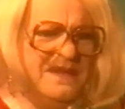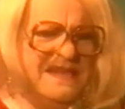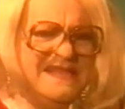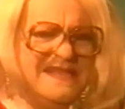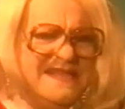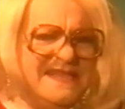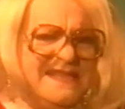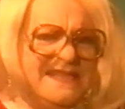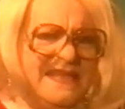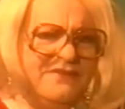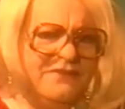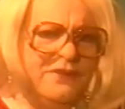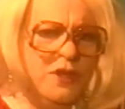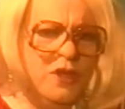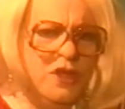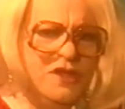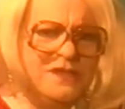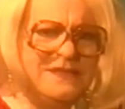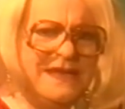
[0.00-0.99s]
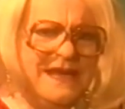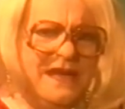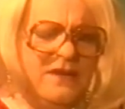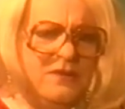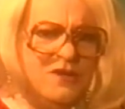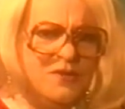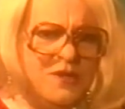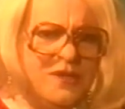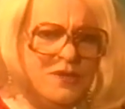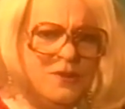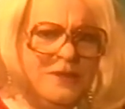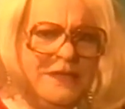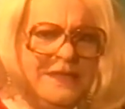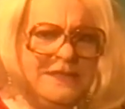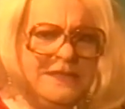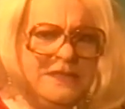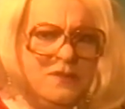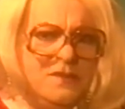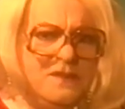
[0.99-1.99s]
Sitting here for the last hour trying to
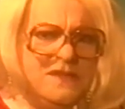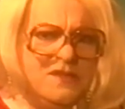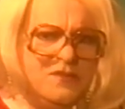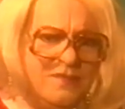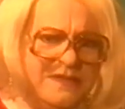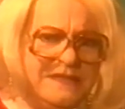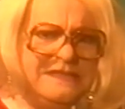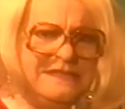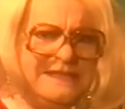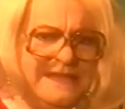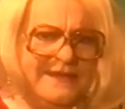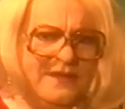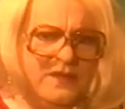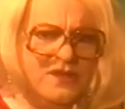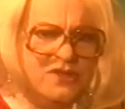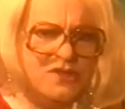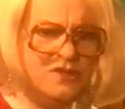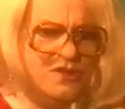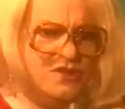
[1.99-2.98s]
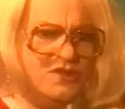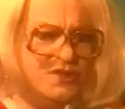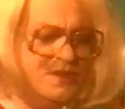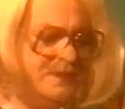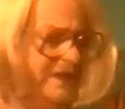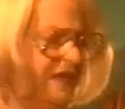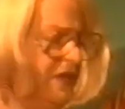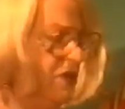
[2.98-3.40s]
get into this ridiculous costume.